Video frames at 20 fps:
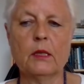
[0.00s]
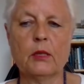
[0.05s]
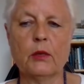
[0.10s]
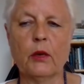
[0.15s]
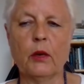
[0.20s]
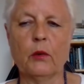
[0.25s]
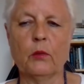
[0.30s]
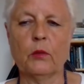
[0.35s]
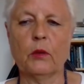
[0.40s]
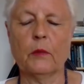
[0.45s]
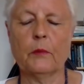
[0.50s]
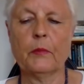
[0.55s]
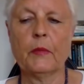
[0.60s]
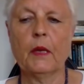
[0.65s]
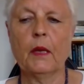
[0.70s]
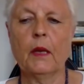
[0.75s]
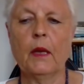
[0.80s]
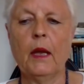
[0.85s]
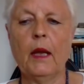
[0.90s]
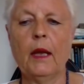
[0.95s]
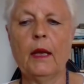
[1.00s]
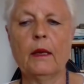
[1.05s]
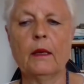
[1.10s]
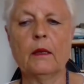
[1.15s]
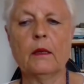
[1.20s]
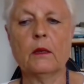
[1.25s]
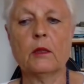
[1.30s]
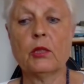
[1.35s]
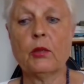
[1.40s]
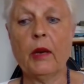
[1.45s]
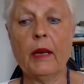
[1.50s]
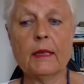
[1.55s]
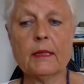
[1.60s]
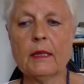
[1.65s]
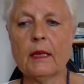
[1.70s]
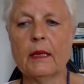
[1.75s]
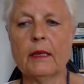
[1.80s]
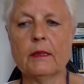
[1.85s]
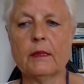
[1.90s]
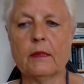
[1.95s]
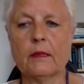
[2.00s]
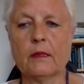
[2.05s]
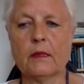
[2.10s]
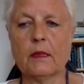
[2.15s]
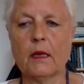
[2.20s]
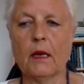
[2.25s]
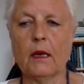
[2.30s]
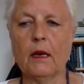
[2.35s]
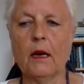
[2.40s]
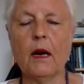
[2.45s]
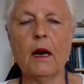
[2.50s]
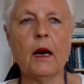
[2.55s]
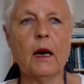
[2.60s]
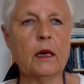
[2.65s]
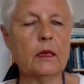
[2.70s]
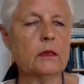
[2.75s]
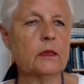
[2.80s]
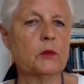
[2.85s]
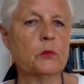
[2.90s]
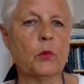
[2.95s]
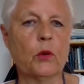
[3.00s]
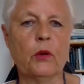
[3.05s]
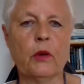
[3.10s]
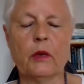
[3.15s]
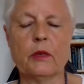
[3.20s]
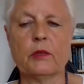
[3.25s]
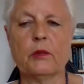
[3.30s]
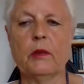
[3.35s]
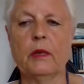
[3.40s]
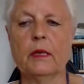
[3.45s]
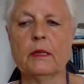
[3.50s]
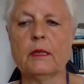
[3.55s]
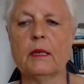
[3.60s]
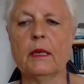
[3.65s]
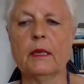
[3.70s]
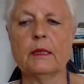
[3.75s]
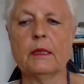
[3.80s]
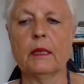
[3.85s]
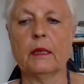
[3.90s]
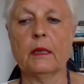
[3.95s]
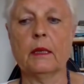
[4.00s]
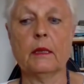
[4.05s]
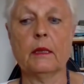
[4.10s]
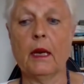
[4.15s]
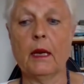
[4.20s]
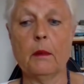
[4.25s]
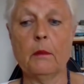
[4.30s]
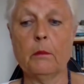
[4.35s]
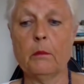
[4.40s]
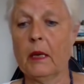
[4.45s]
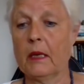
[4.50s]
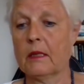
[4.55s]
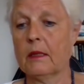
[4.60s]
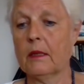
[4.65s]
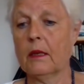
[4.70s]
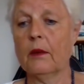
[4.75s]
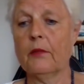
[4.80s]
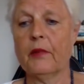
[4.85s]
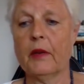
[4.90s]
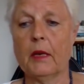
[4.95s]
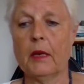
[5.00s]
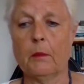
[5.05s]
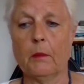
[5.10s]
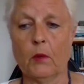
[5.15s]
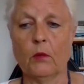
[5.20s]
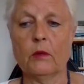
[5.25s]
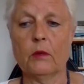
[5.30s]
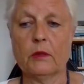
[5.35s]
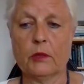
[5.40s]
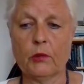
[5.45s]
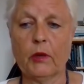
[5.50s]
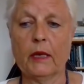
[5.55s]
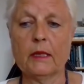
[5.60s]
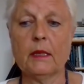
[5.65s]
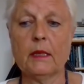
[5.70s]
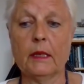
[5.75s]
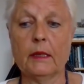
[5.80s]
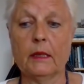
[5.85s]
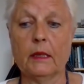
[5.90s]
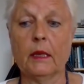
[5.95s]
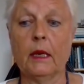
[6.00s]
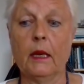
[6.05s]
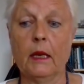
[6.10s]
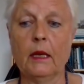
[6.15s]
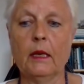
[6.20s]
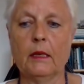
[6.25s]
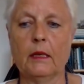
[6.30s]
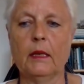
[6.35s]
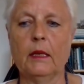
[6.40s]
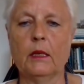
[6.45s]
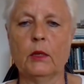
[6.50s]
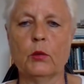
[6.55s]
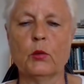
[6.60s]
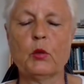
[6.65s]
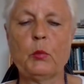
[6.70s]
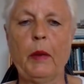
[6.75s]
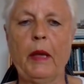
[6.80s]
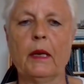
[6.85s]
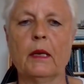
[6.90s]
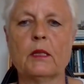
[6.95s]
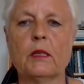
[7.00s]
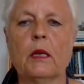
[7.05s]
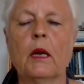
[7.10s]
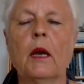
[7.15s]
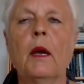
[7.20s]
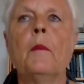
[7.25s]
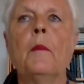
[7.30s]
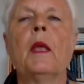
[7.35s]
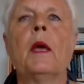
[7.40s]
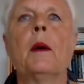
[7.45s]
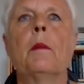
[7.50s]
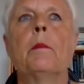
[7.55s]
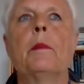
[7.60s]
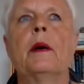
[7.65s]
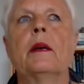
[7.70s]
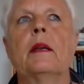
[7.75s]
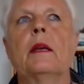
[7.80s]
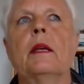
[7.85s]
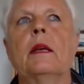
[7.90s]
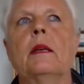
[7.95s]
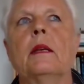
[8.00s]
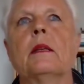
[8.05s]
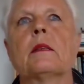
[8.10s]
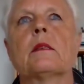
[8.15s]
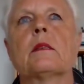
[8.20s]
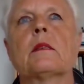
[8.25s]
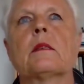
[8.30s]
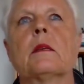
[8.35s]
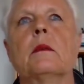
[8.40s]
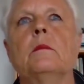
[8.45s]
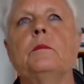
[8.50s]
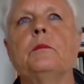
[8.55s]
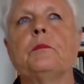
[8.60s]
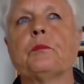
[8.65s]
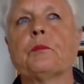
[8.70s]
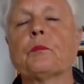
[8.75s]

is known. And translators are hard at work translating it. I myself am translating it into Spanish. But it is